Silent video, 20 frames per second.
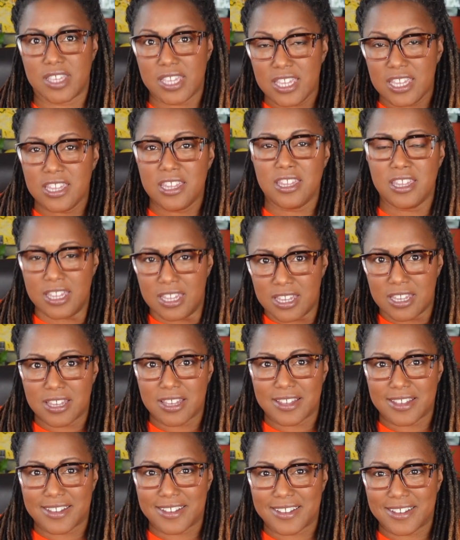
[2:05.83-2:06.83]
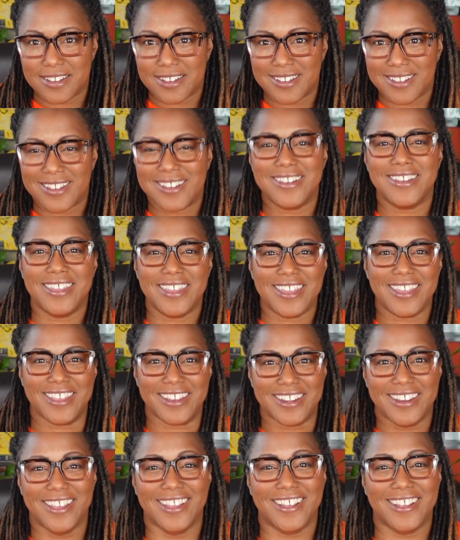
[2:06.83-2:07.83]
E
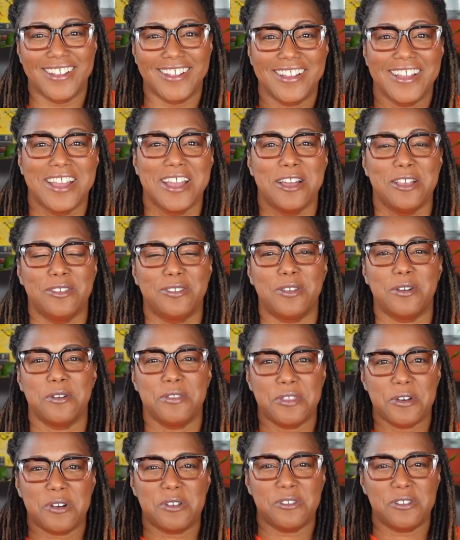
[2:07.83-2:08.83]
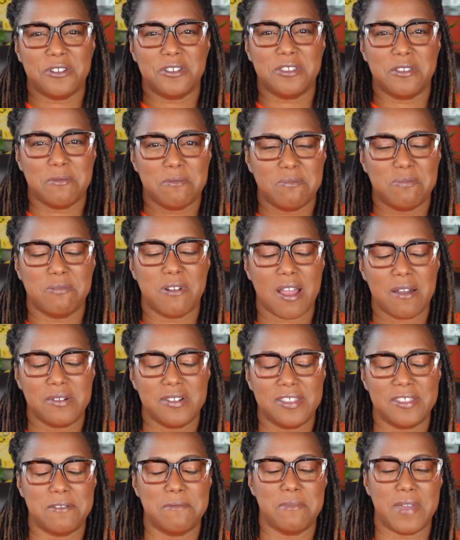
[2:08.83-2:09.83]
again. So those are
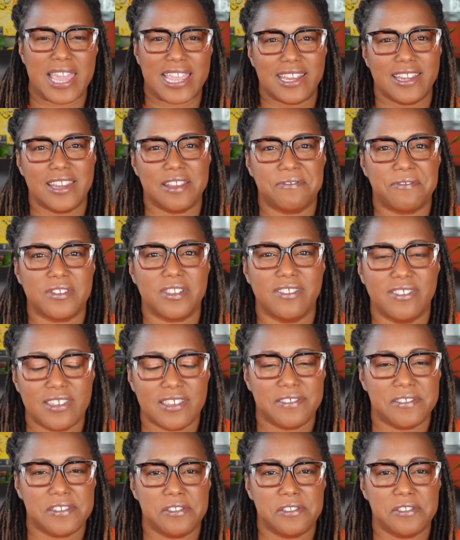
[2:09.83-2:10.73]
probably the main differences,